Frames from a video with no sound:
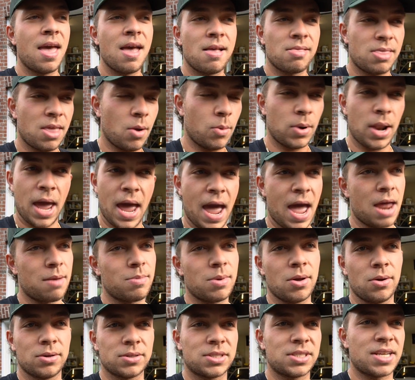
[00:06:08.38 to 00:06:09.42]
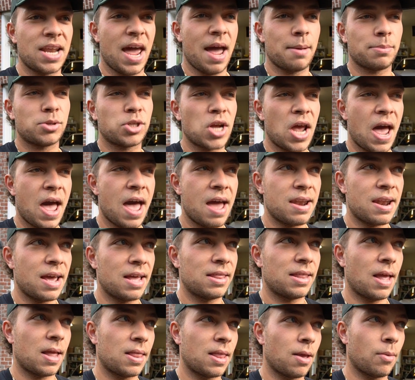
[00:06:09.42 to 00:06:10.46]
They would add me on Snapchat,
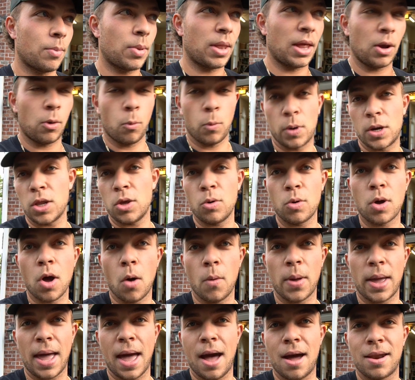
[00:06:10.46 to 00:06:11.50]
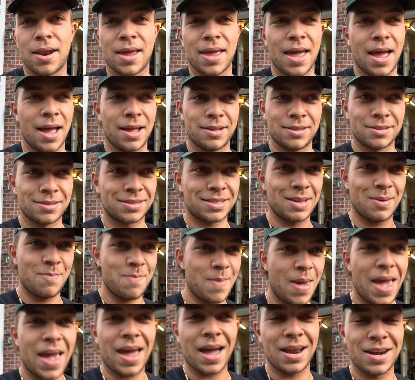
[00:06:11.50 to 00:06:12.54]
and then they'd be like, when are you going out again to
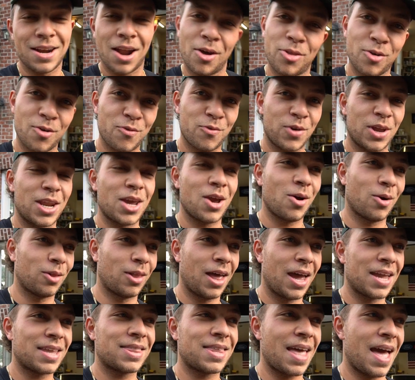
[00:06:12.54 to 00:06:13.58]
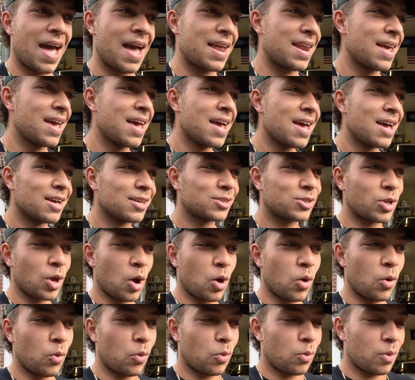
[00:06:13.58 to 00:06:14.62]
make another video like that?
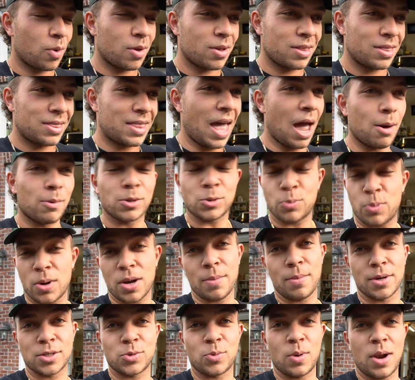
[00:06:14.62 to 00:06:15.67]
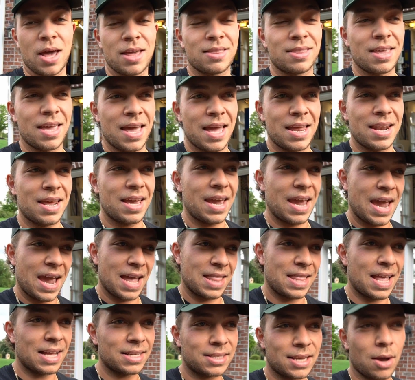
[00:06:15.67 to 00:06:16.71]
So that was pretty much what I did,
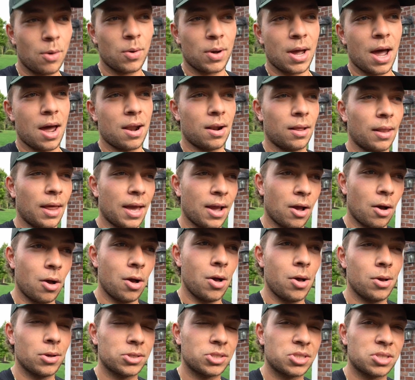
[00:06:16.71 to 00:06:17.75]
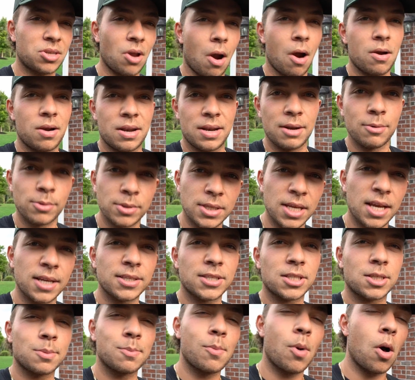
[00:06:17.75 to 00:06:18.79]
and that's how it kind of like all started. It was like a
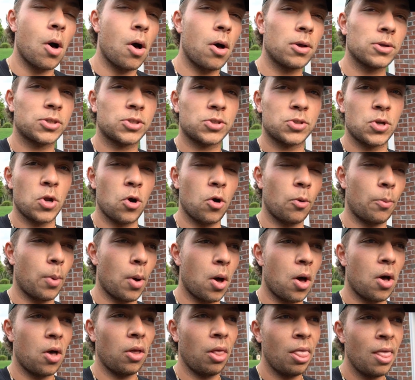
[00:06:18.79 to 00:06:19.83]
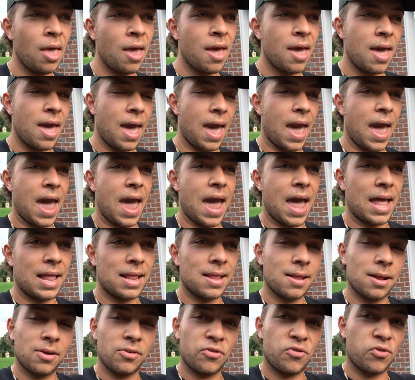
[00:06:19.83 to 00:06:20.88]
small snowball,
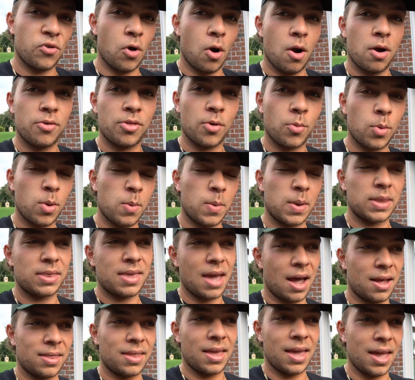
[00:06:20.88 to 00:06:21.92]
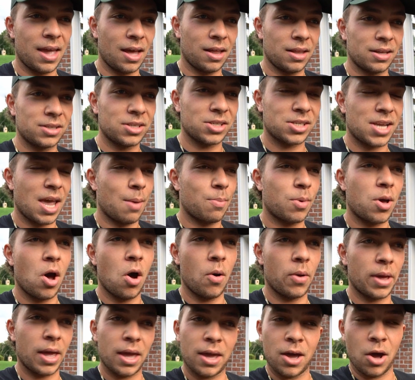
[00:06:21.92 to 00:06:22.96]
and the farther we went down the hill, it just kept
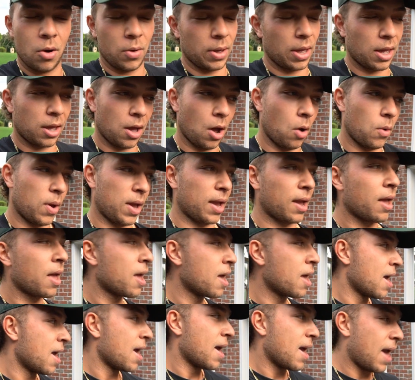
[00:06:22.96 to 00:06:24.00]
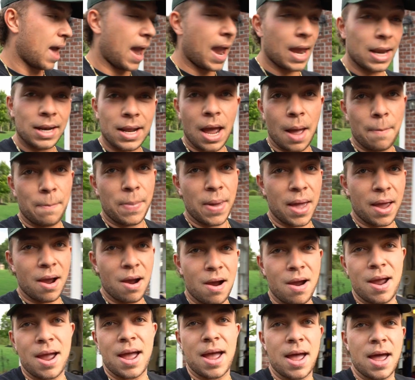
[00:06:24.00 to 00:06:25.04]
going and going and going, and got
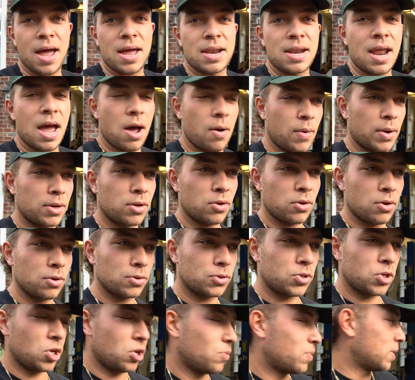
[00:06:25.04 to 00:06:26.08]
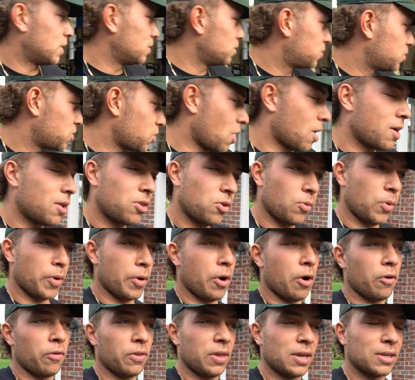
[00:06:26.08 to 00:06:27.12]
bigger, and now I do YouTube and started doing
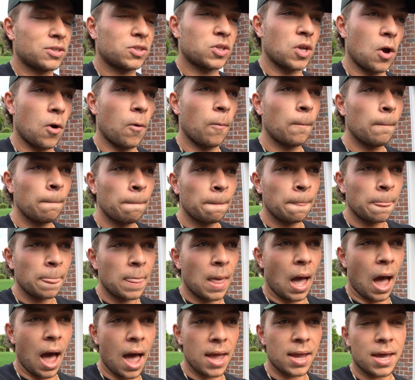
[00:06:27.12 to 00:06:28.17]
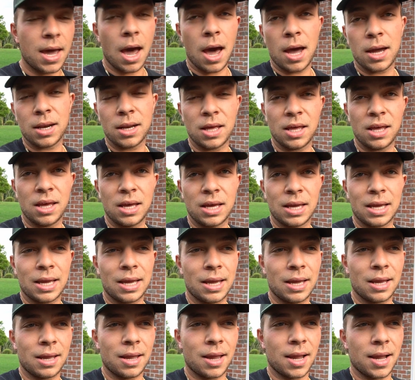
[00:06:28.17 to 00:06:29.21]
all this. So I kind of
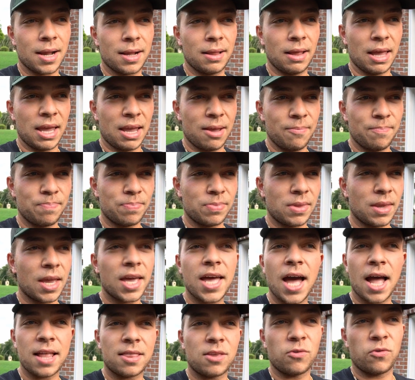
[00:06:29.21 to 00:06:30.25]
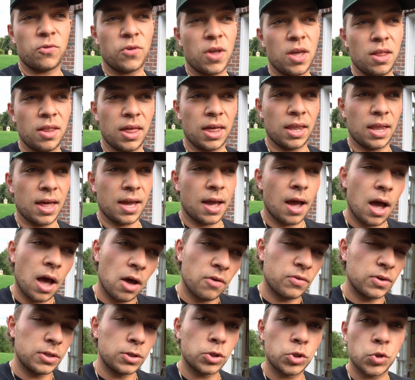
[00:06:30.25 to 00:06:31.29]
like got the feeling like
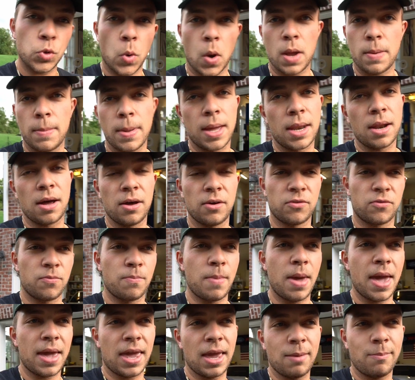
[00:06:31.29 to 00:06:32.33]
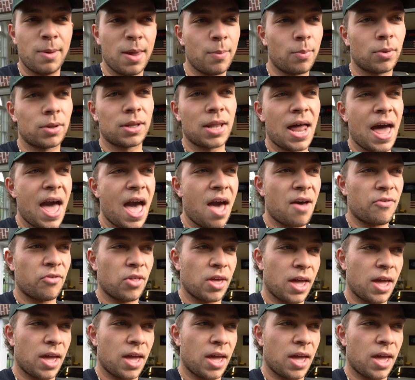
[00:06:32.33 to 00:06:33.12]
of enjoyment of making people laugh.